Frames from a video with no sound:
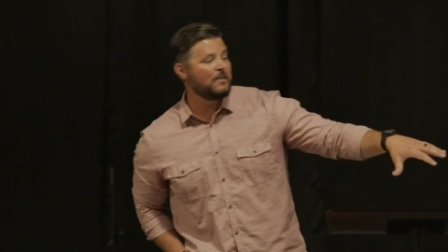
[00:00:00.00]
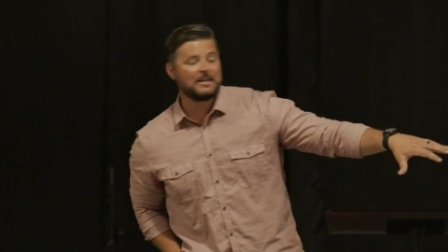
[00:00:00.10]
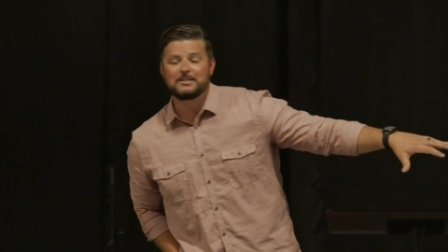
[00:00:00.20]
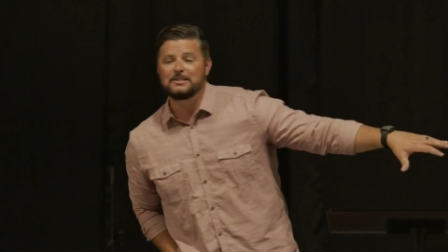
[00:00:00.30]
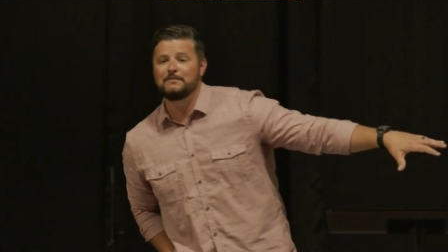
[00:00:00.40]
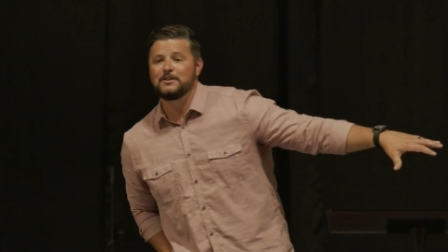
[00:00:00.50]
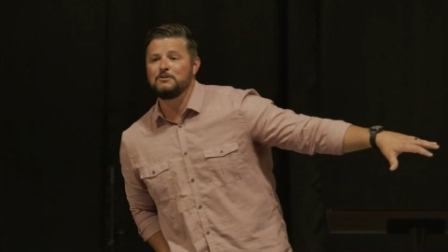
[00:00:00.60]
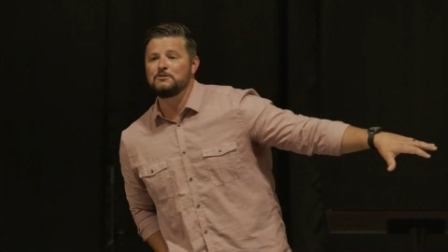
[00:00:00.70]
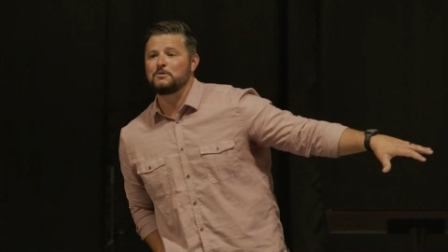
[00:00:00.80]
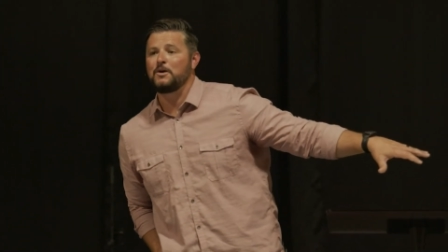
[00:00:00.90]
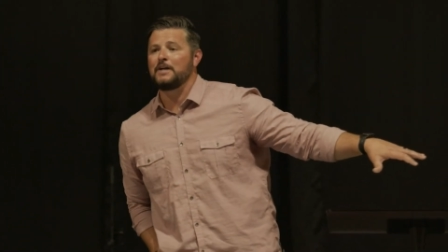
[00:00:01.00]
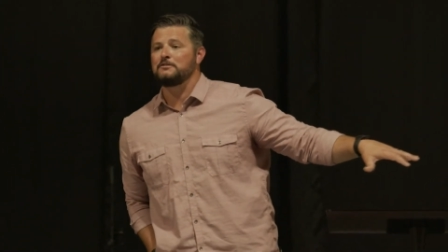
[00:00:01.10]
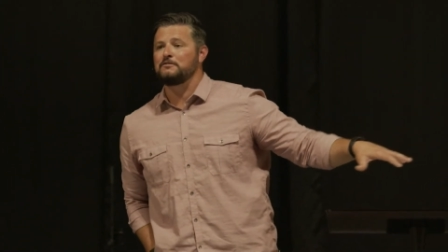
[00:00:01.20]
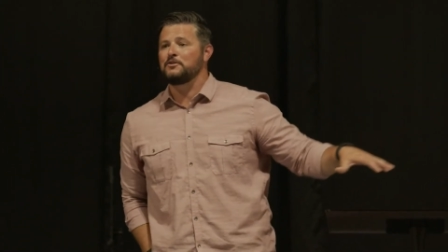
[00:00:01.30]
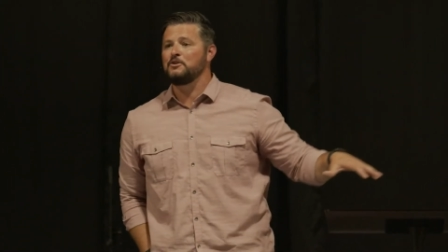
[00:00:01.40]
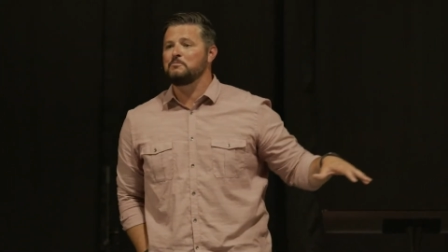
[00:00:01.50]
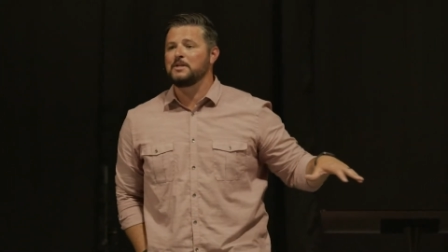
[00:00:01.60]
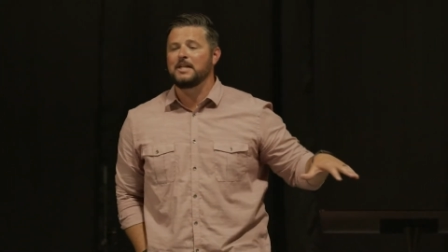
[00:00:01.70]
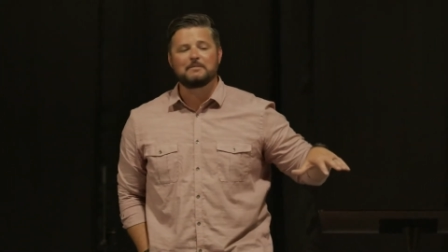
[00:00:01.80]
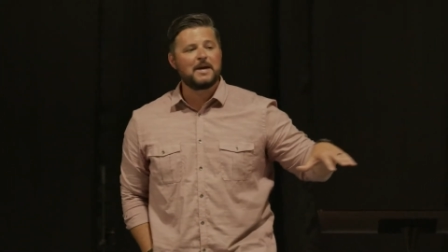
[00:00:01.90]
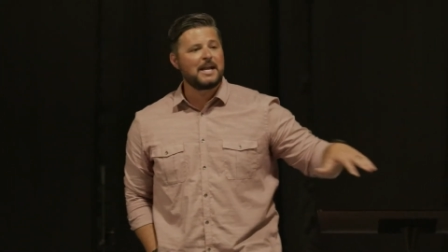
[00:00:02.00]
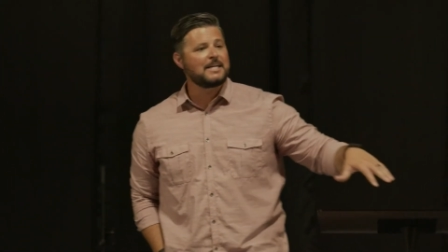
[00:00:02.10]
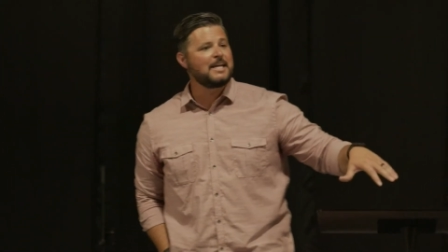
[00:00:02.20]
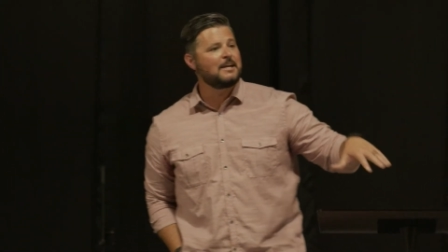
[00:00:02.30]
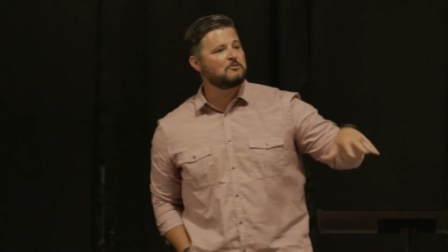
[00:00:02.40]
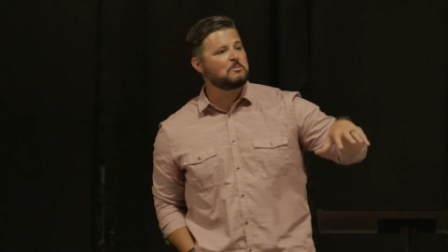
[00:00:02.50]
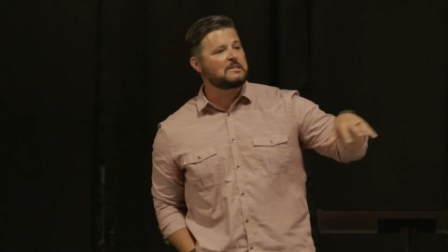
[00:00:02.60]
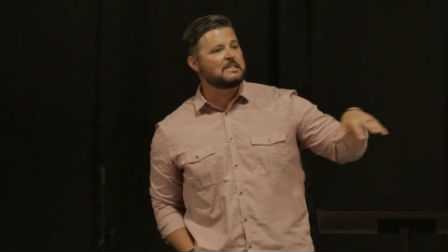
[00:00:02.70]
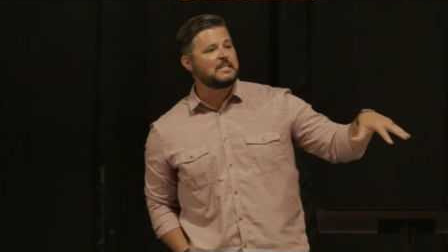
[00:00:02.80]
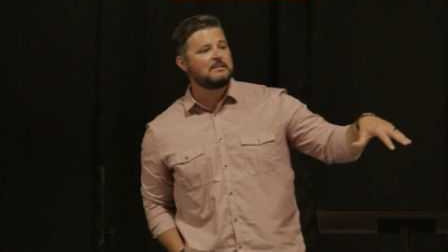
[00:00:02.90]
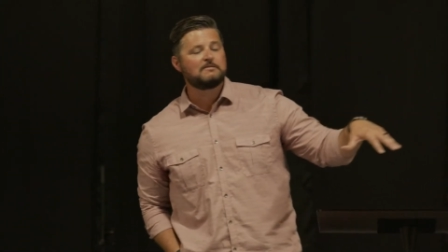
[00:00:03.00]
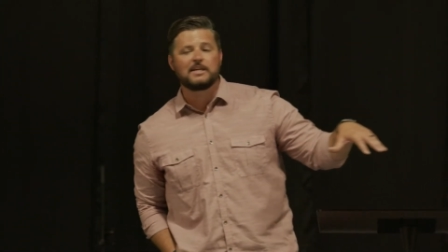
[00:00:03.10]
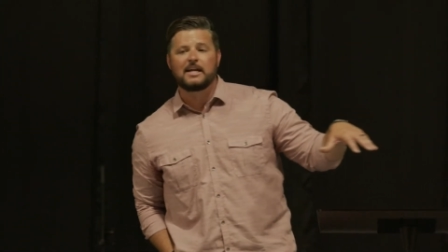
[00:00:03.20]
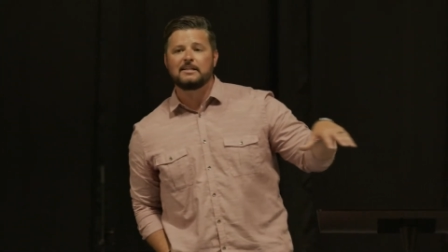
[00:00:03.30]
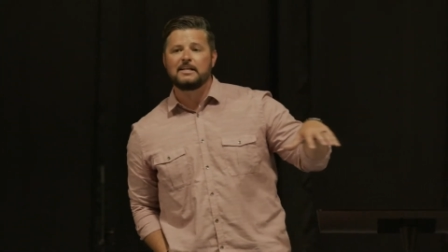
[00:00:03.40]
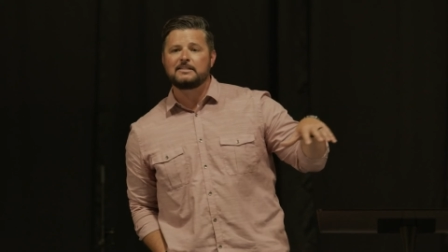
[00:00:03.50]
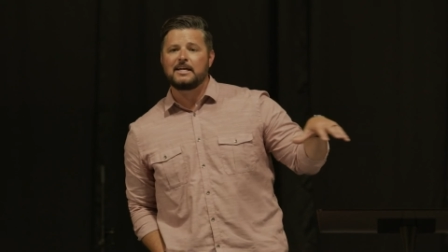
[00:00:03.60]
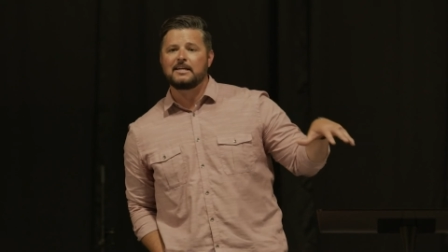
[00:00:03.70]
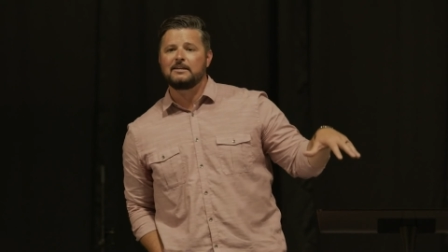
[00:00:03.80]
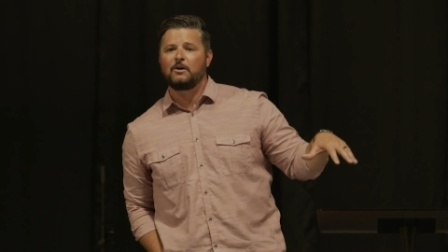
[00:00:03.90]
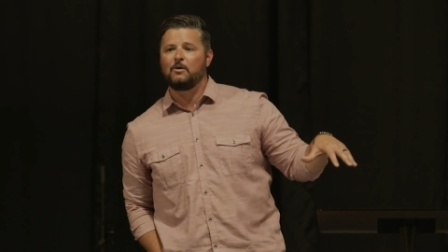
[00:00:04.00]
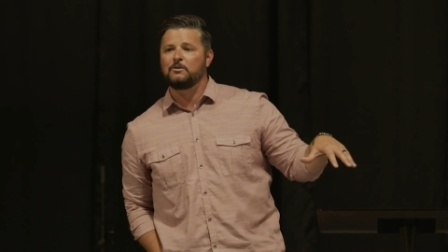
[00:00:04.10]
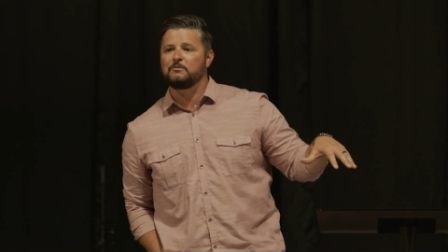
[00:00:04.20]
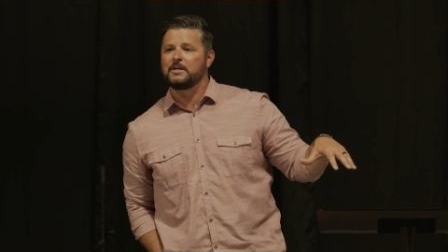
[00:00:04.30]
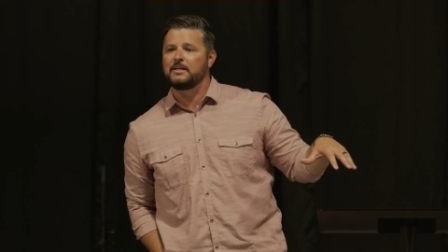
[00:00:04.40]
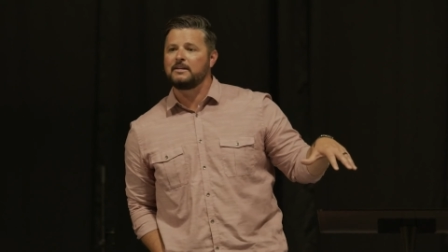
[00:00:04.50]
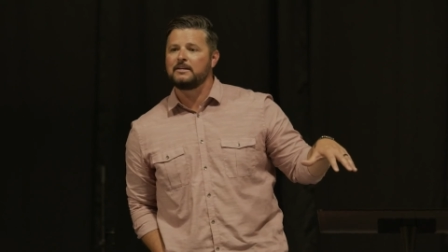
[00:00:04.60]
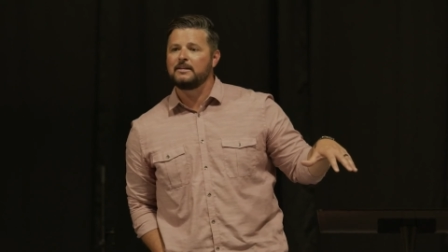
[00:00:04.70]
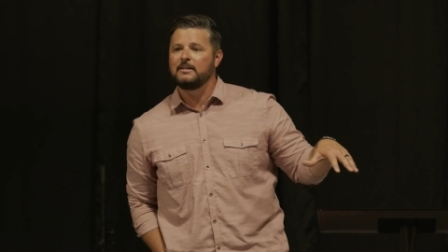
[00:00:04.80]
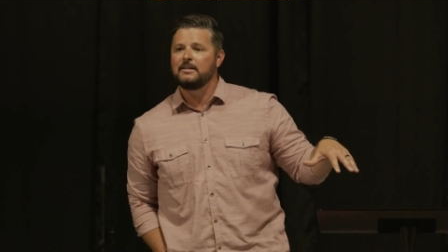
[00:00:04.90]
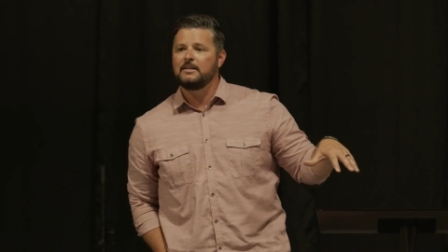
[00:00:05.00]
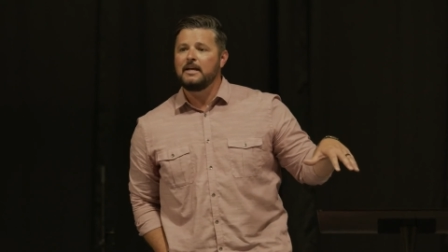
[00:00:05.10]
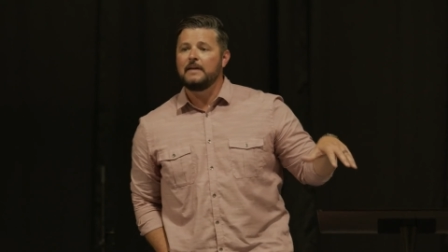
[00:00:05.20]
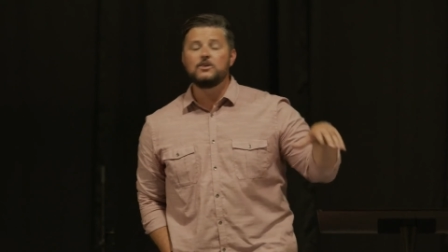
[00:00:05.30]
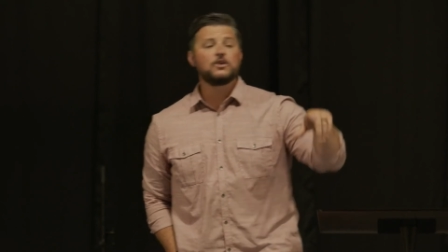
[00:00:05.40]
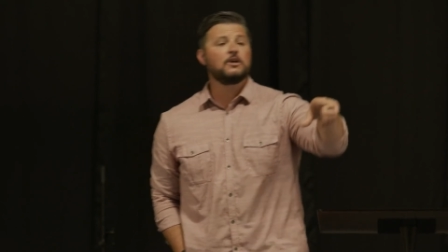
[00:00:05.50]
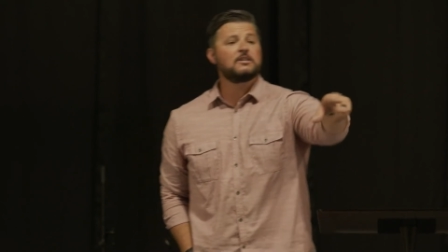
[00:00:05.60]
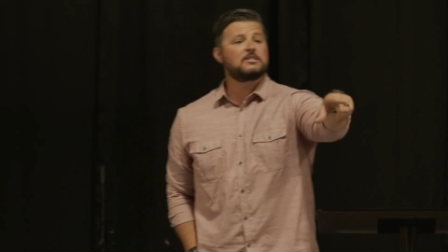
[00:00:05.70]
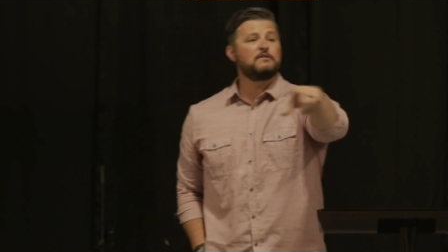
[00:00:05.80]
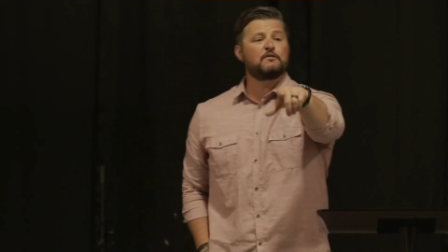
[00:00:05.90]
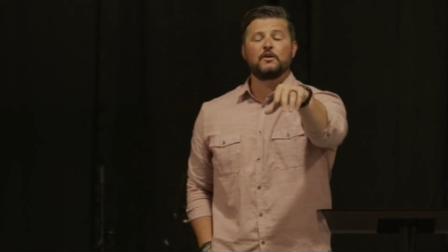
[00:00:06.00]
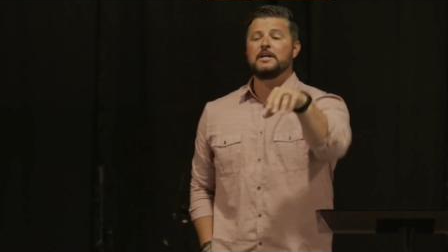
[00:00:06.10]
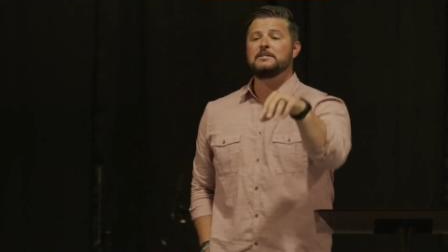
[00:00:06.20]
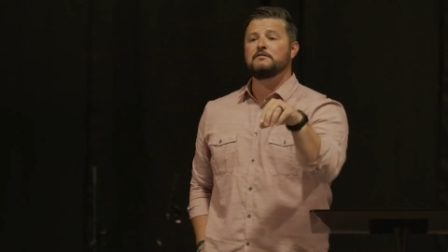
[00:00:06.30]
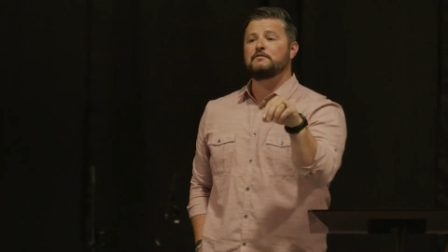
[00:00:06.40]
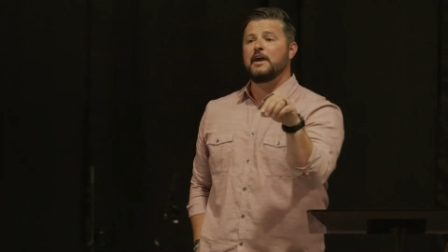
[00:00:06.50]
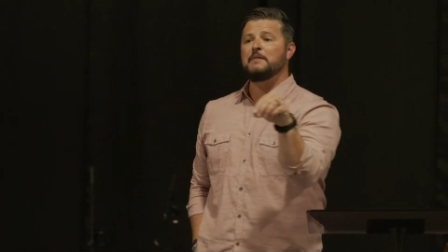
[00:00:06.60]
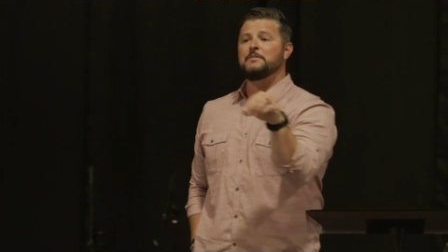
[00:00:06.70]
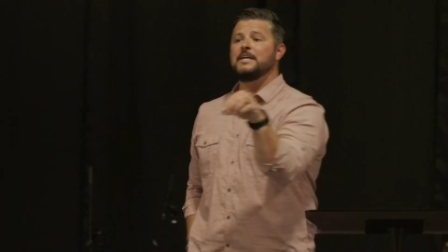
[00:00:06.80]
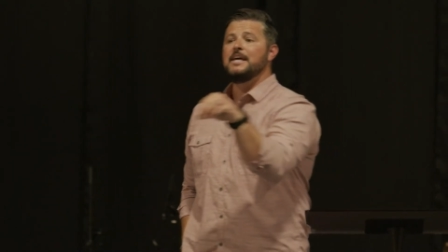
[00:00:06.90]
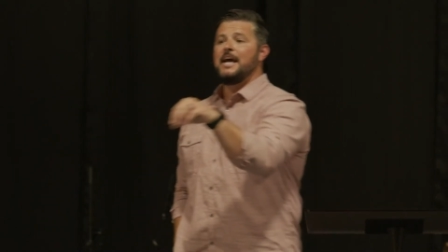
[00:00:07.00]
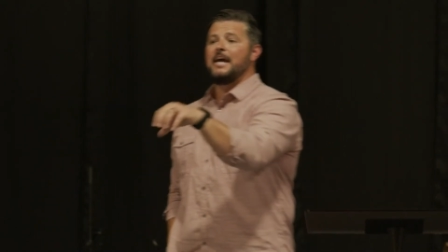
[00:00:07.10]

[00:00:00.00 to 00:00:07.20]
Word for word: all that stuff that used to rot the fruit and be like, man, I can't ever believe that I let that get a hold of me. And then you're going to see friends and family,